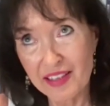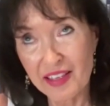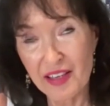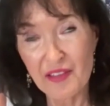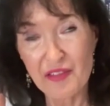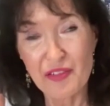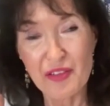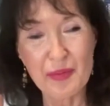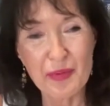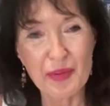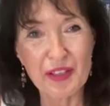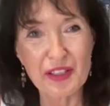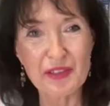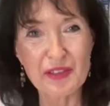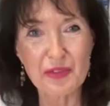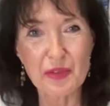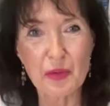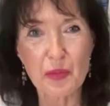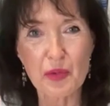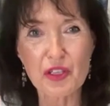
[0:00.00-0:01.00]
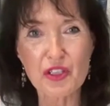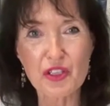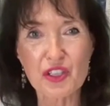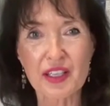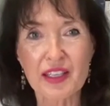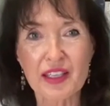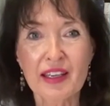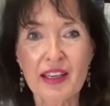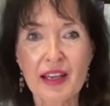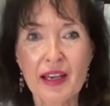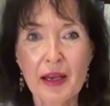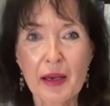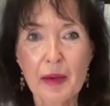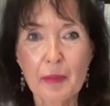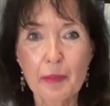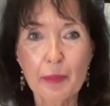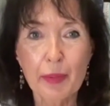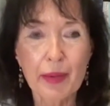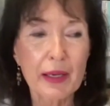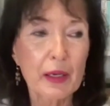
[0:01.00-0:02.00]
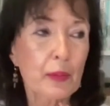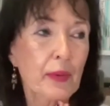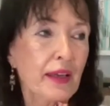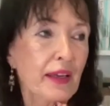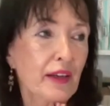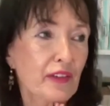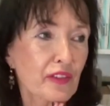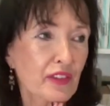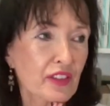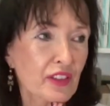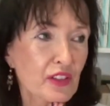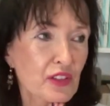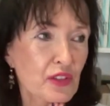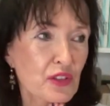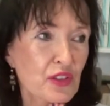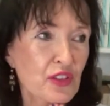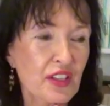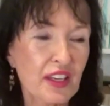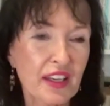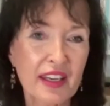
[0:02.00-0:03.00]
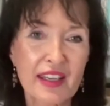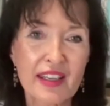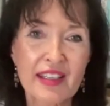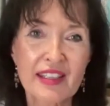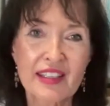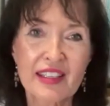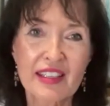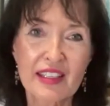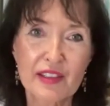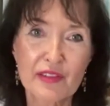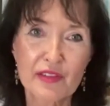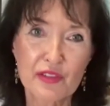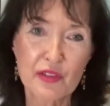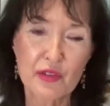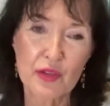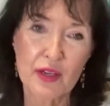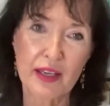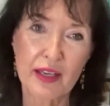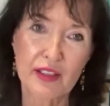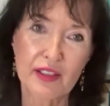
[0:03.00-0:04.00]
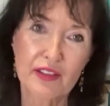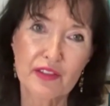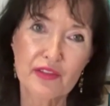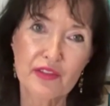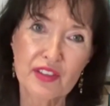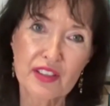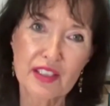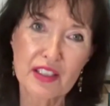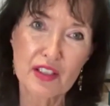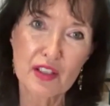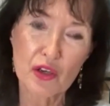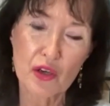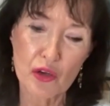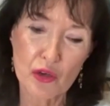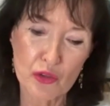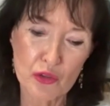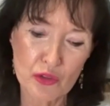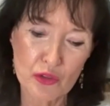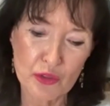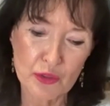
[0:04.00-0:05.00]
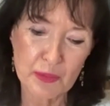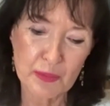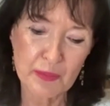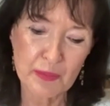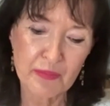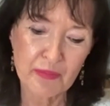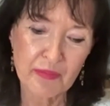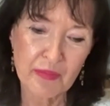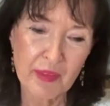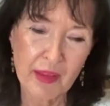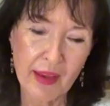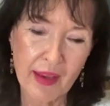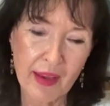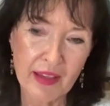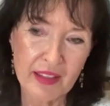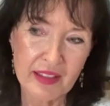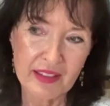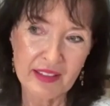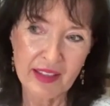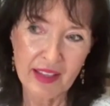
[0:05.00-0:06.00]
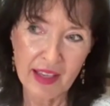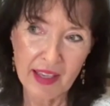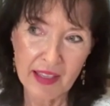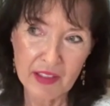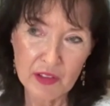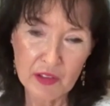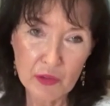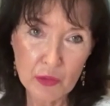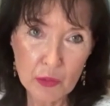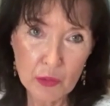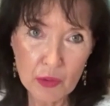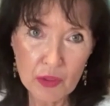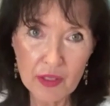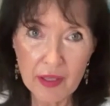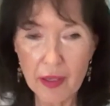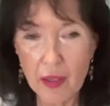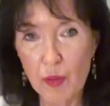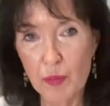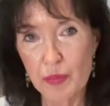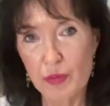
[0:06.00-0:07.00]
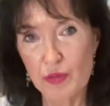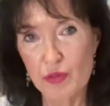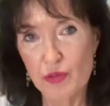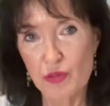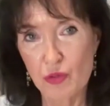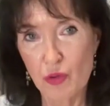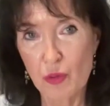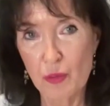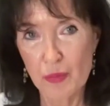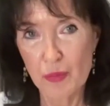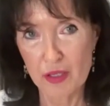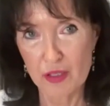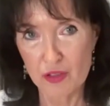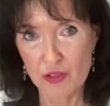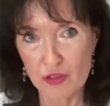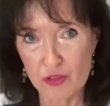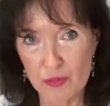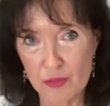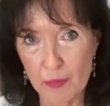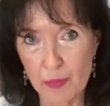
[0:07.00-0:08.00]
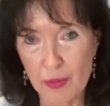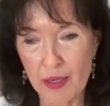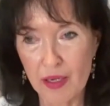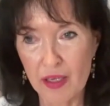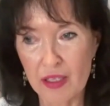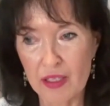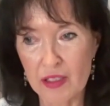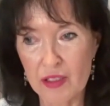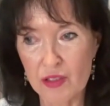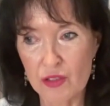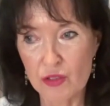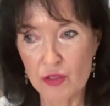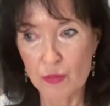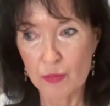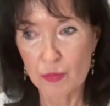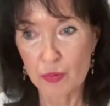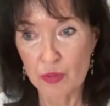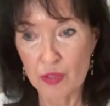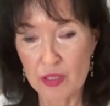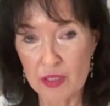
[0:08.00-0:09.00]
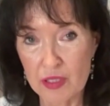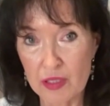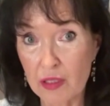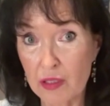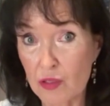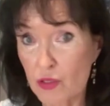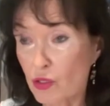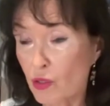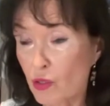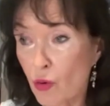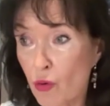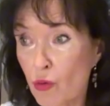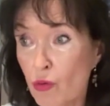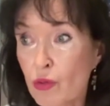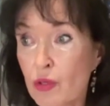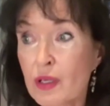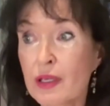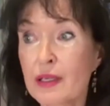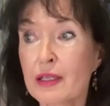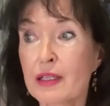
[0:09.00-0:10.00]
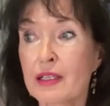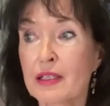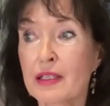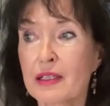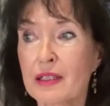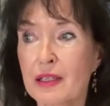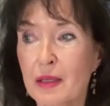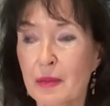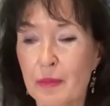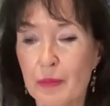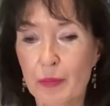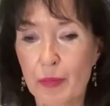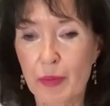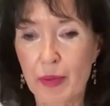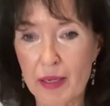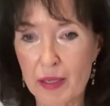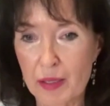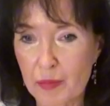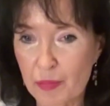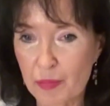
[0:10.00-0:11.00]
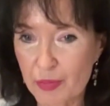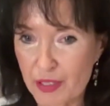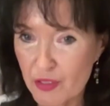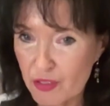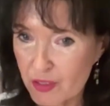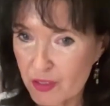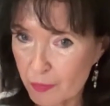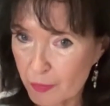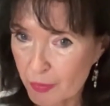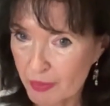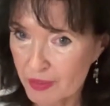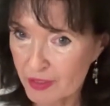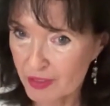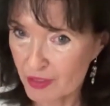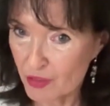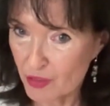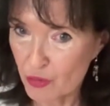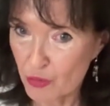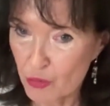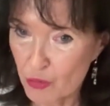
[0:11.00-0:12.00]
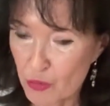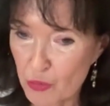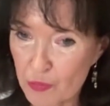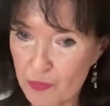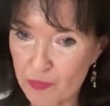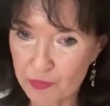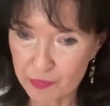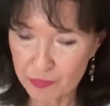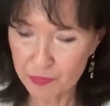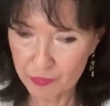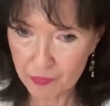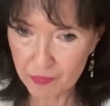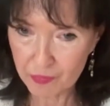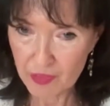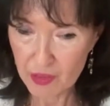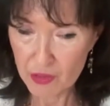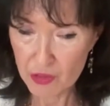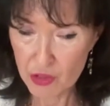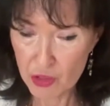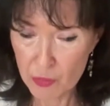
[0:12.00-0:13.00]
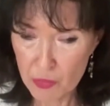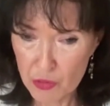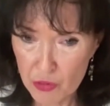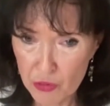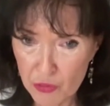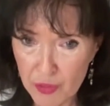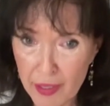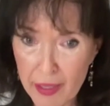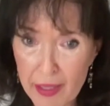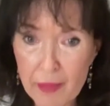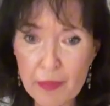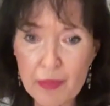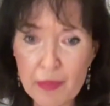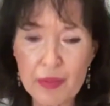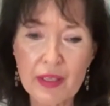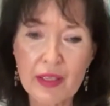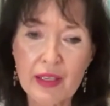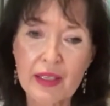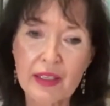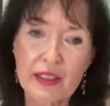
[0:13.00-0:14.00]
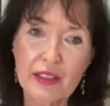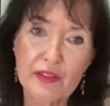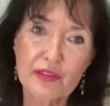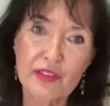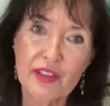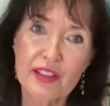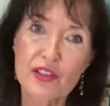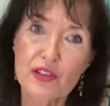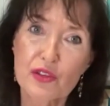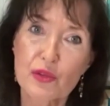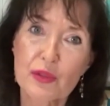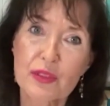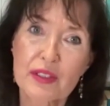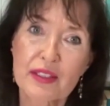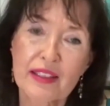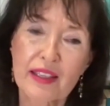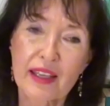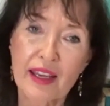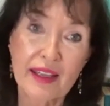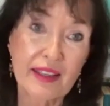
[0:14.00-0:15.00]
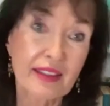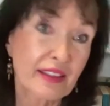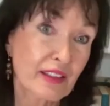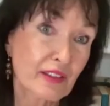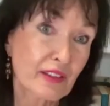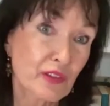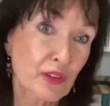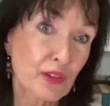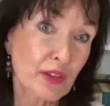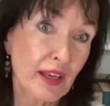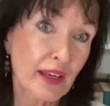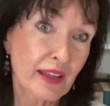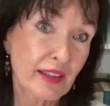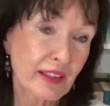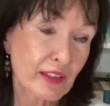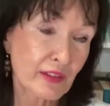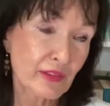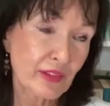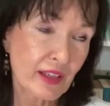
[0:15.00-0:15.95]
everybody for watching. By the way, I forgot to say, if you like our videos, then you will help us so much by supporting us only by press the button to subscribe. Eventually, leave a like if you liked